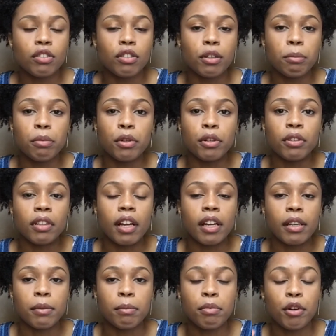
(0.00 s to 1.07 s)
you could put
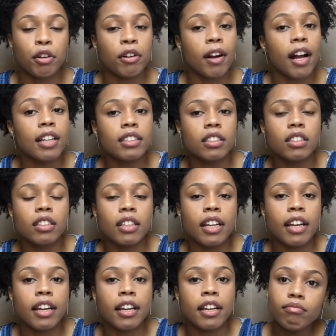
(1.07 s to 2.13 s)
like
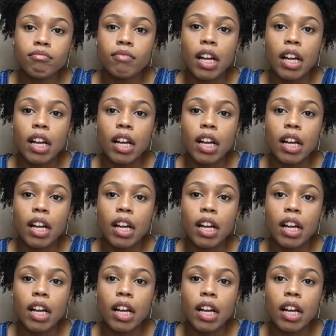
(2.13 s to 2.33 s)
procrastinate.